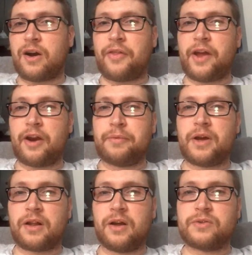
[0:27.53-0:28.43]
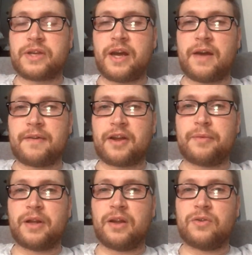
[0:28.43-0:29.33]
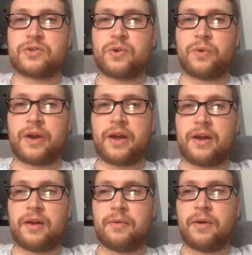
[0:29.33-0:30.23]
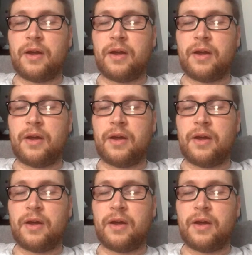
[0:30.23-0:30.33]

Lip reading: I think it'll be a close game. I think it'll be a low scoring game.